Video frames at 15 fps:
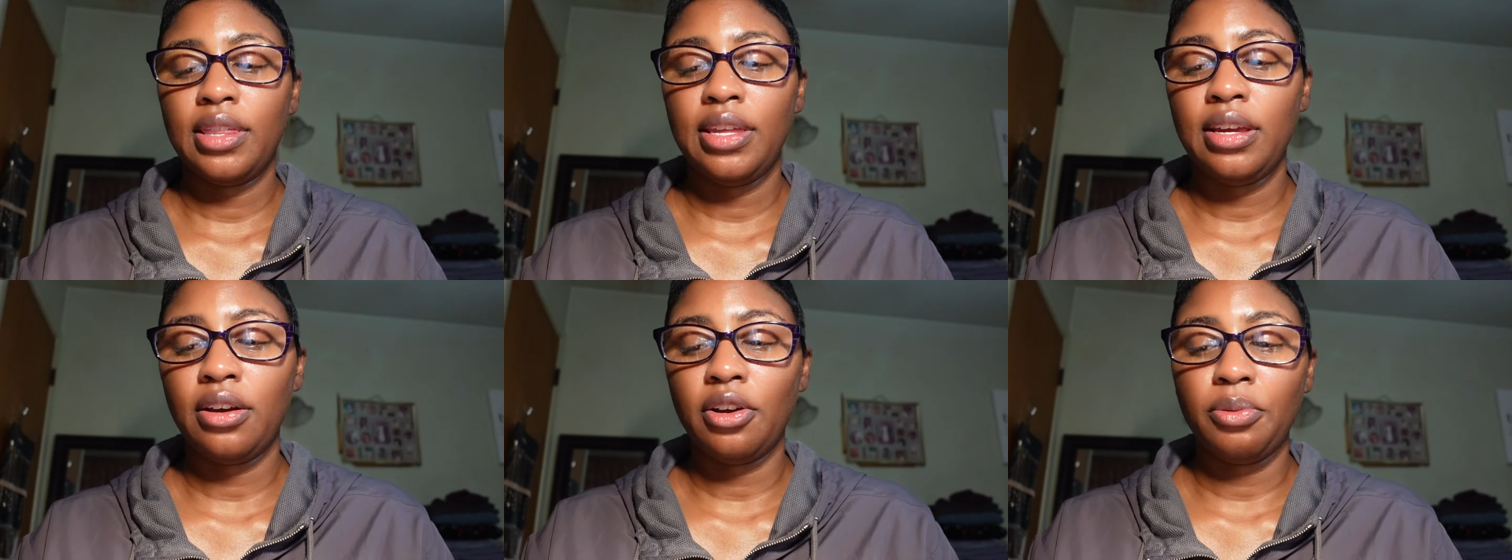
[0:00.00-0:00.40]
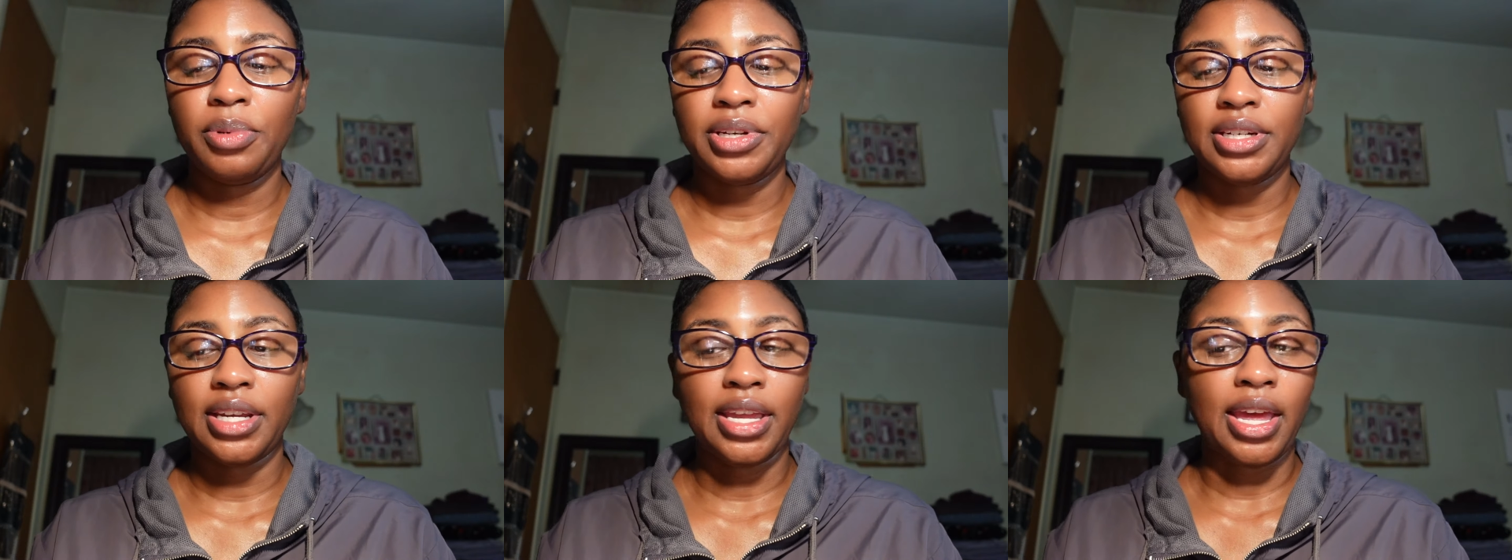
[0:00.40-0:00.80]
the
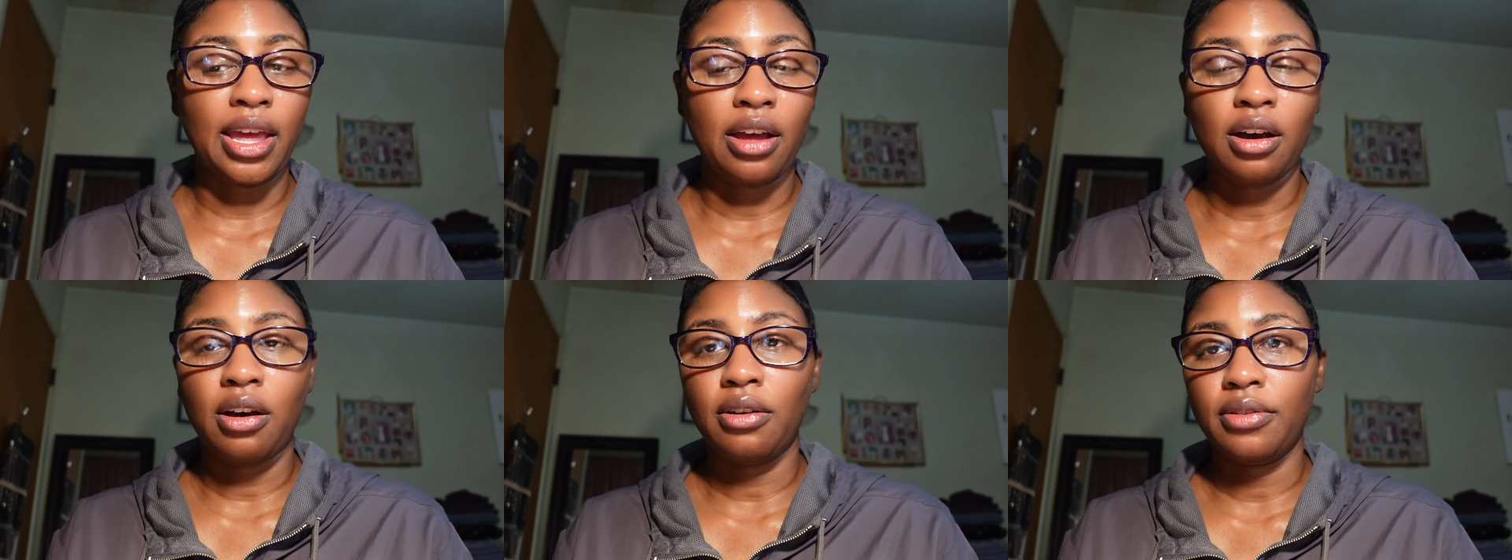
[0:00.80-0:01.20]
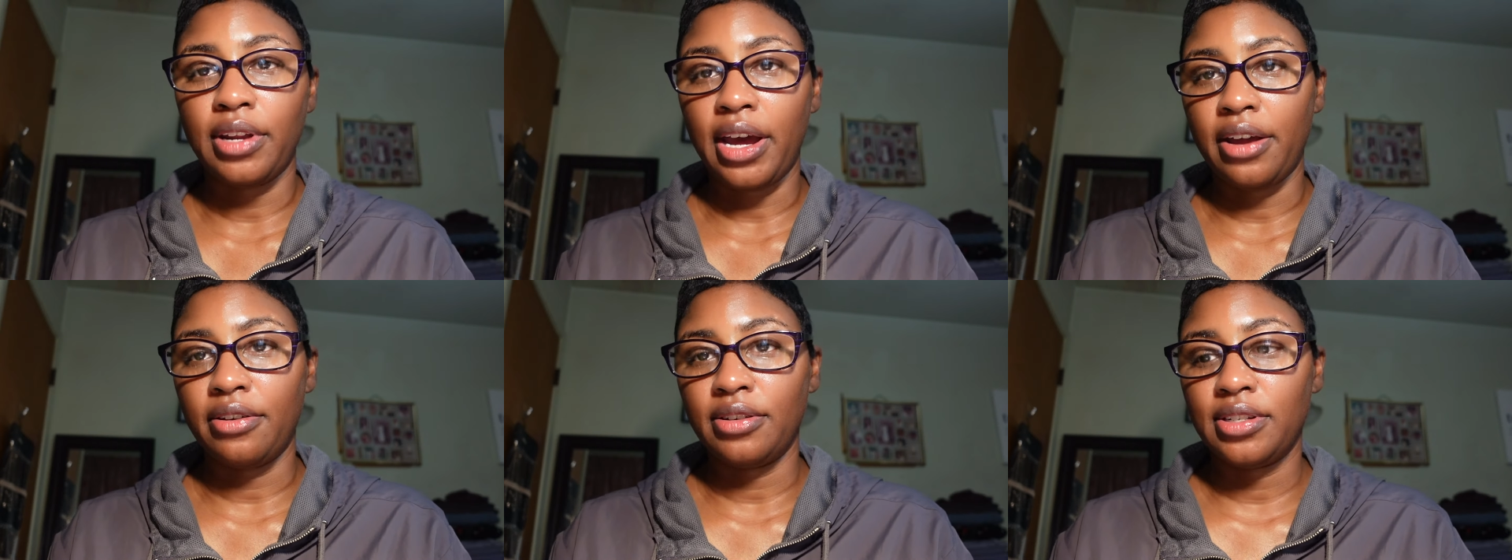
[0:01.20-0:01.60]
Urban Decay All
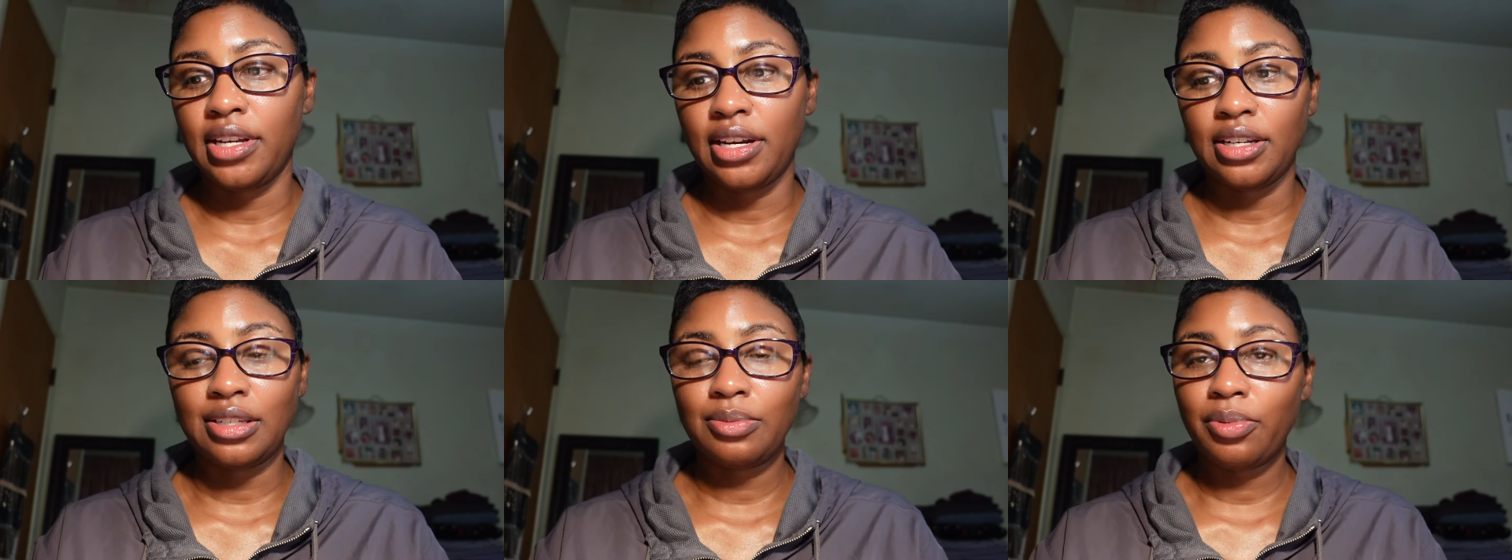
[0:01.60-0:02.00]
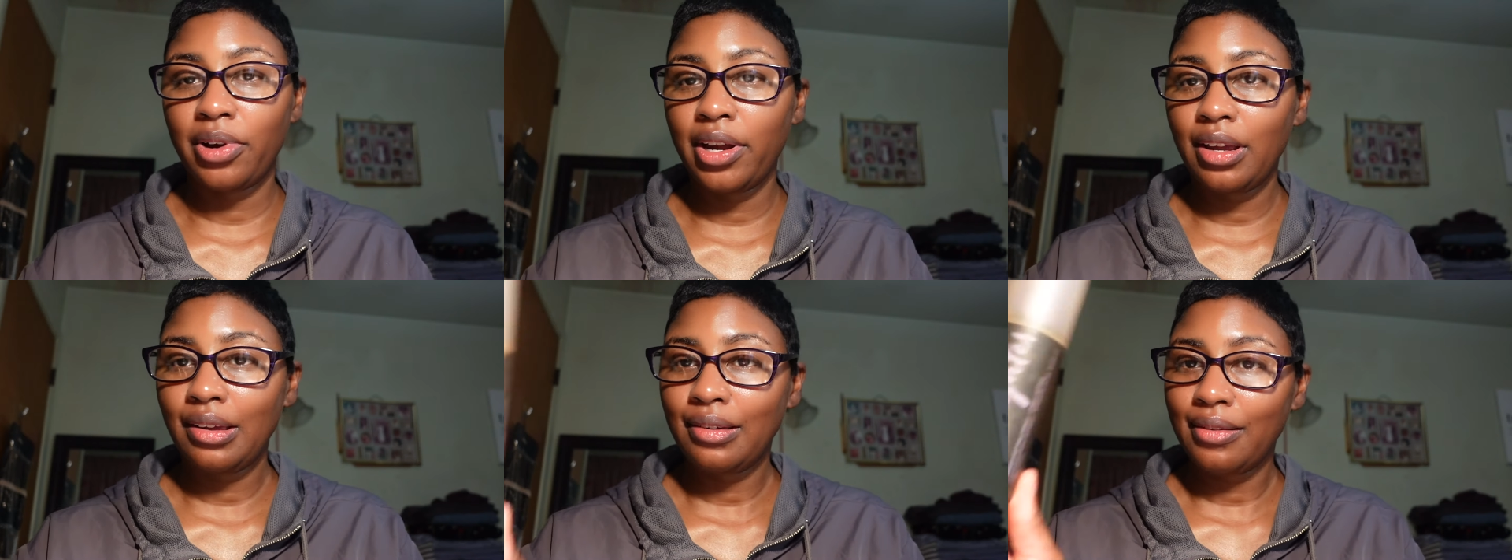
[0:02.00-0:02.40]
Nighter Setting
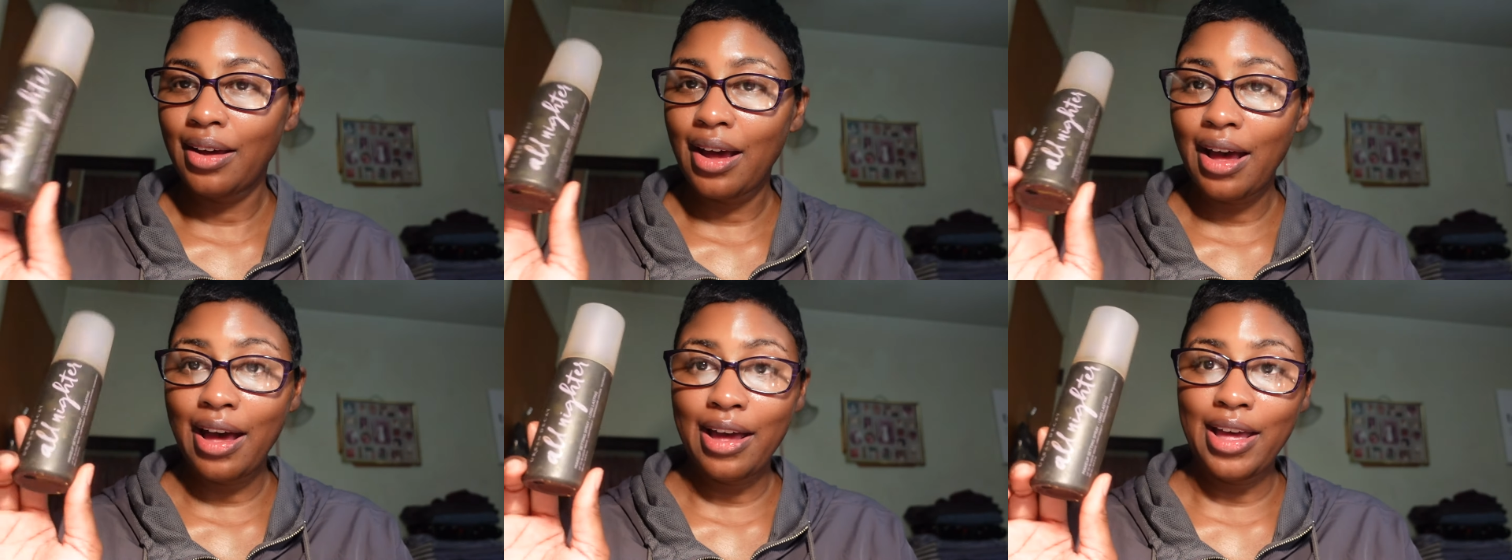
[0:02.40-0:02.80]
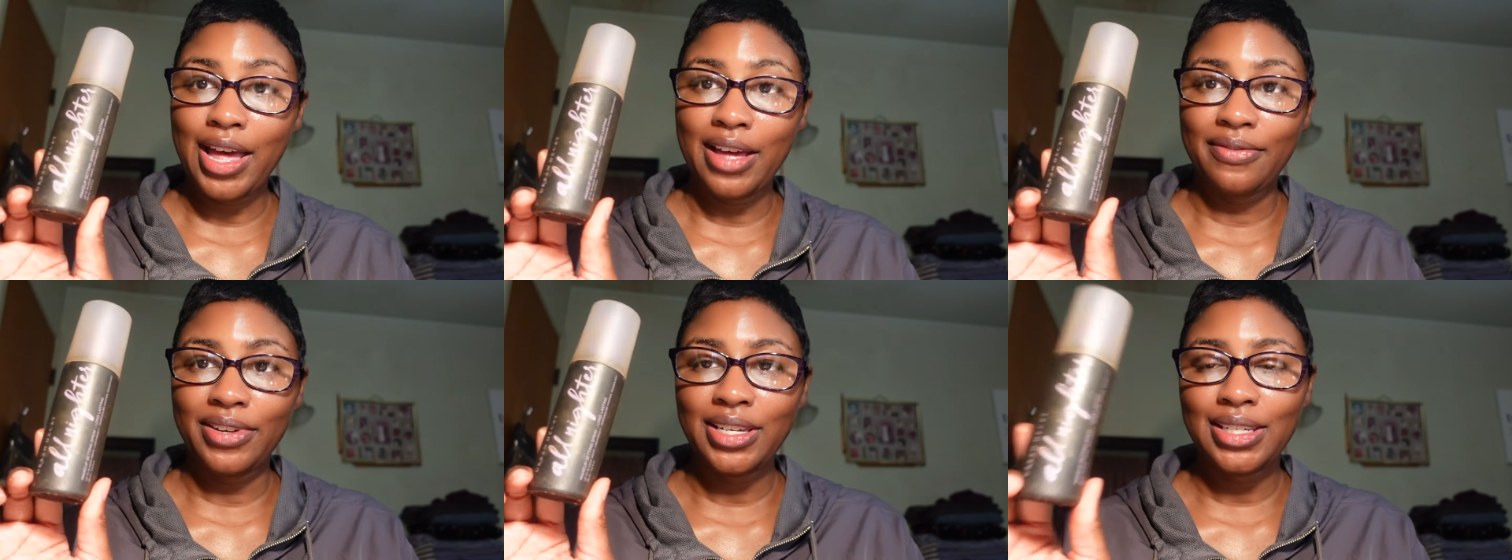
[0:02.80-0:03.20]
Spray, I
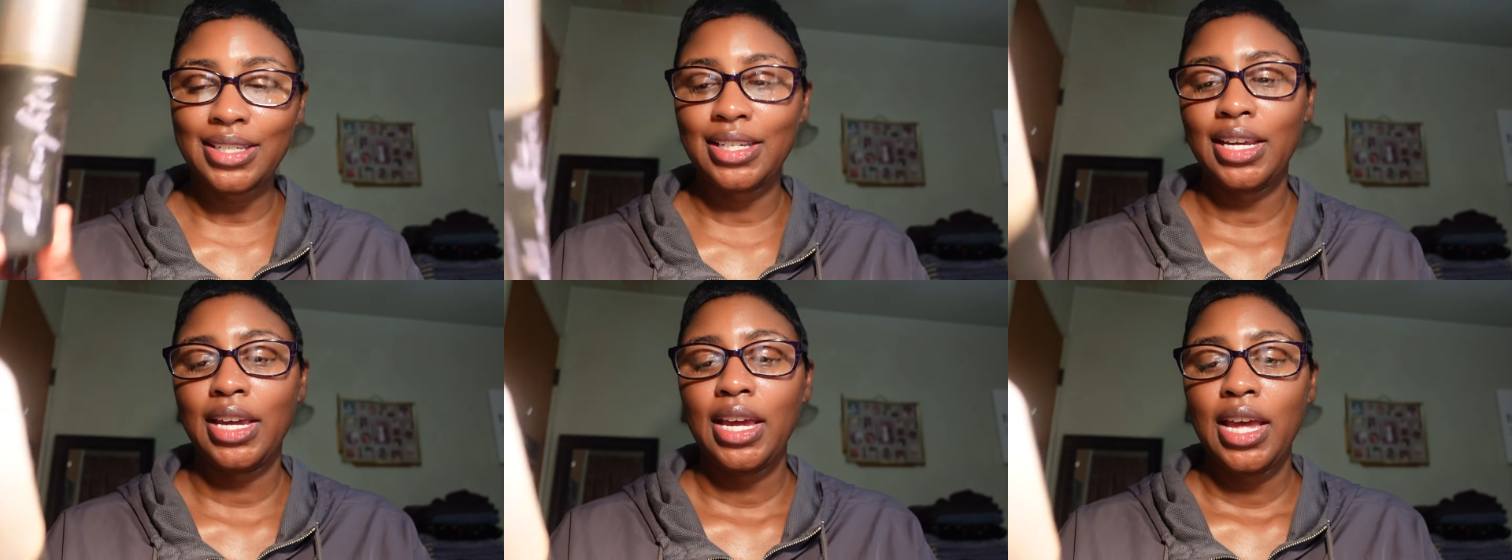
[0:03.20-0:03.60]
have it.